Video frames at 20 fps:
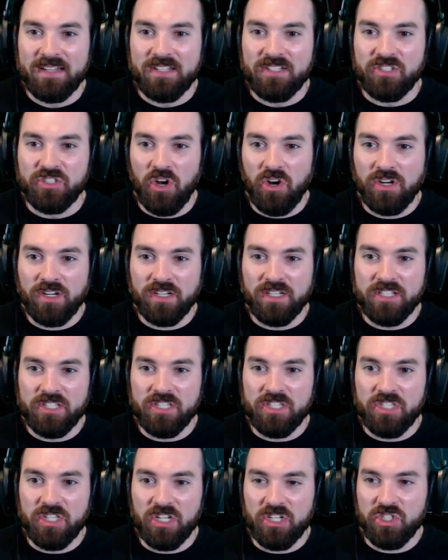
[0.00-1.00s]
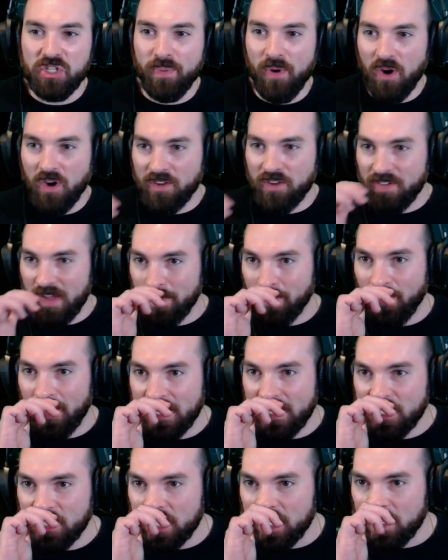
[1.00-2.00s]
Darkness is such a part of
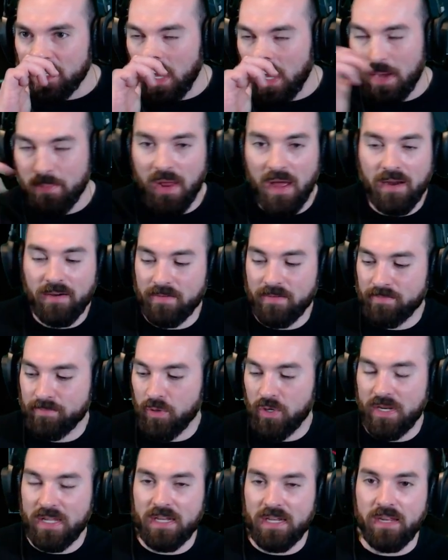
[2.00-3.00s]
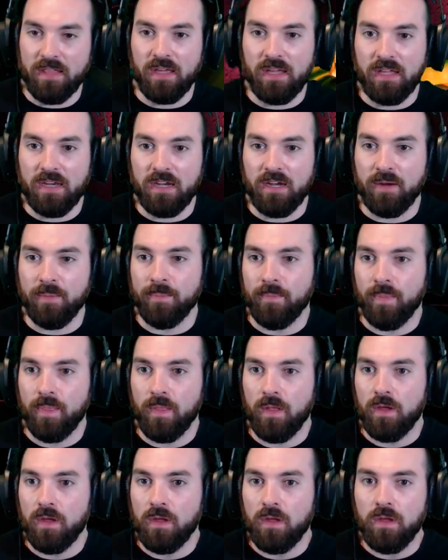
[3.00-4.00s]
aberration. I'm not putting anything in here.
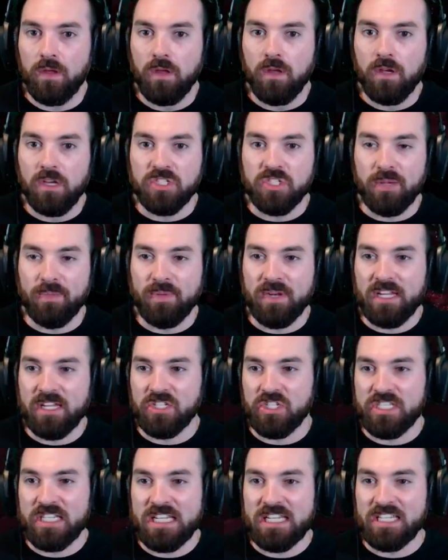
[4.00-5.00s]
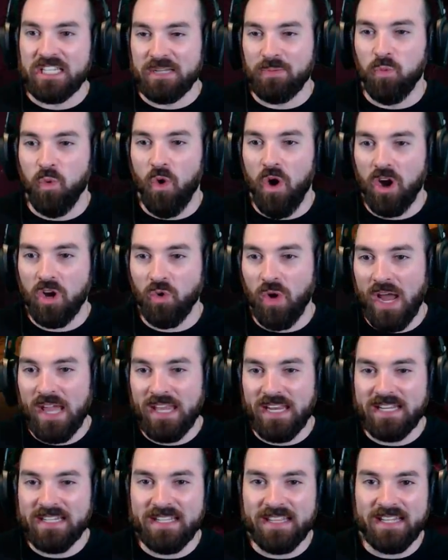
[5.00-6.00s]
Because somebody can just easily walk right
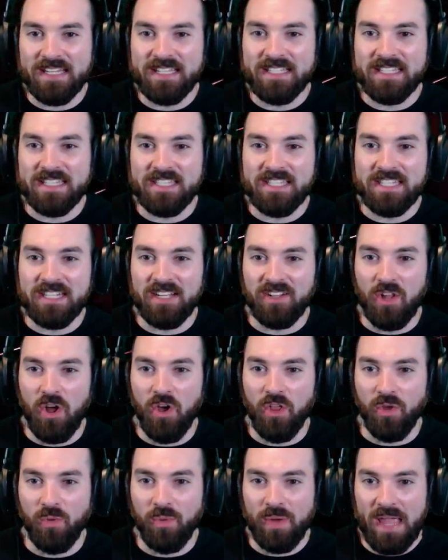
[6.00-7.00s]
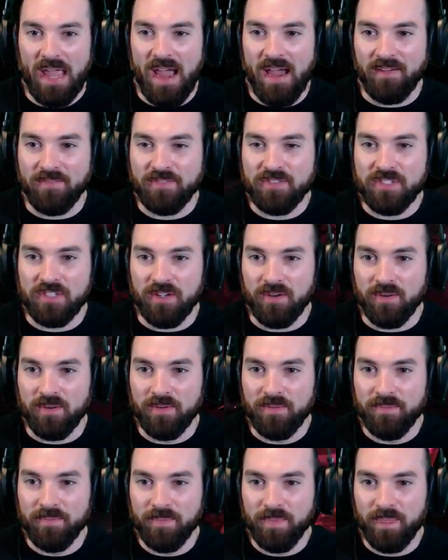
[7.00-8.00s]
into this and steal all that we have, so...
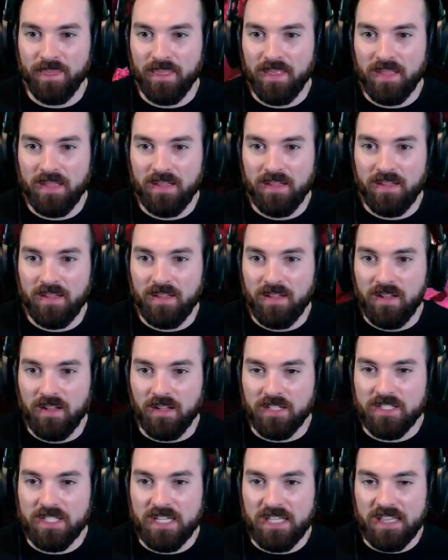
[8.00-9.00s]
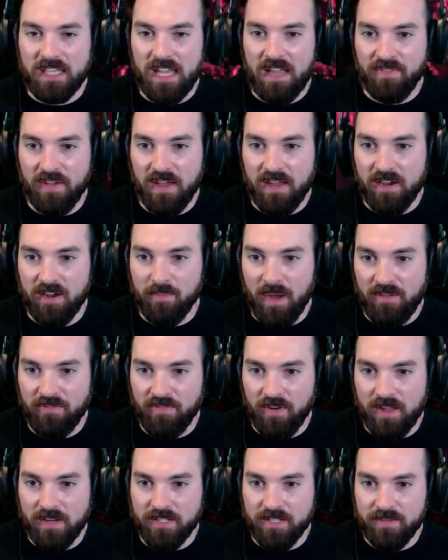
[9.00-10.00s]
Let's get the F out of here, my
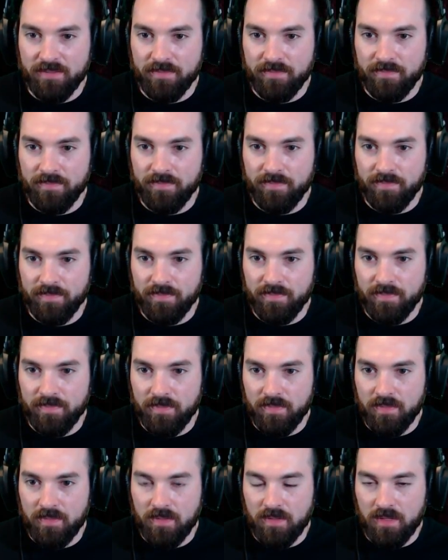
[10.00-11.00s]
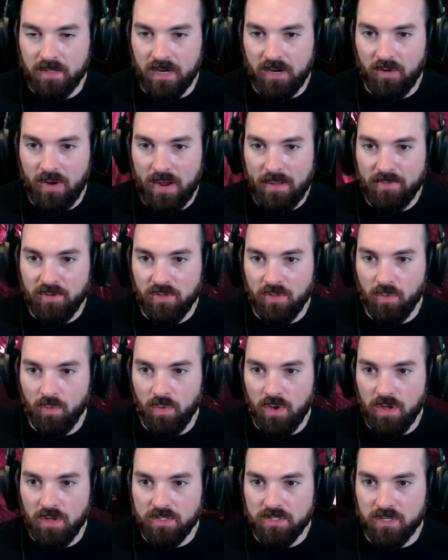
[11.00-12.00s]
friend. Can I grab you through the
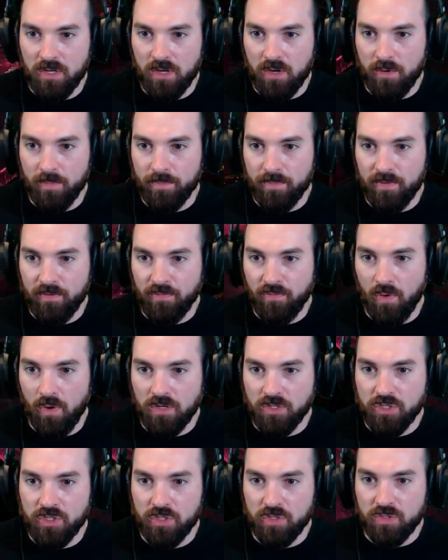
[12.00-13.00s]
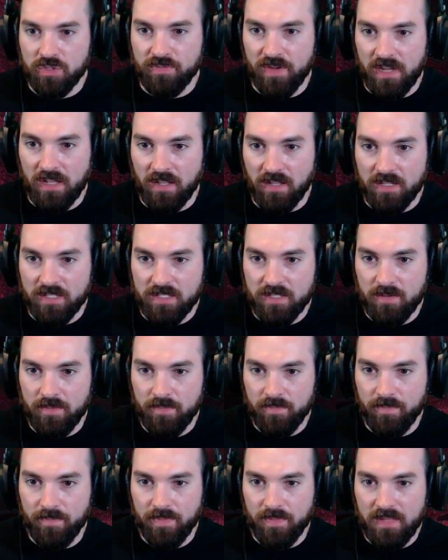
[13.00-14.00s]
walls? No. Before our suits fail us.
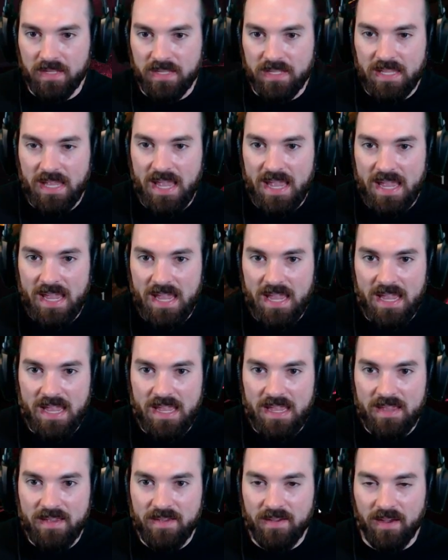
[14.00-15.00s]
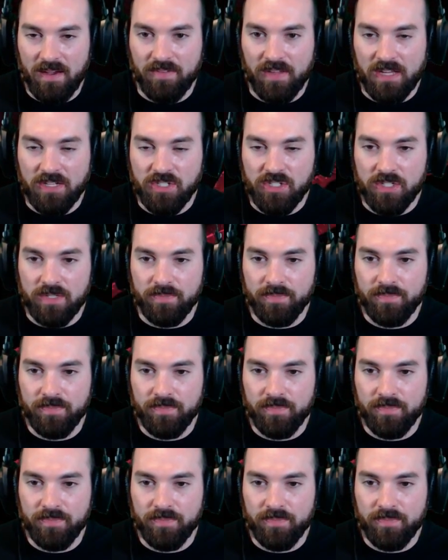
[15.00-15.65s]
Yay! I've got you.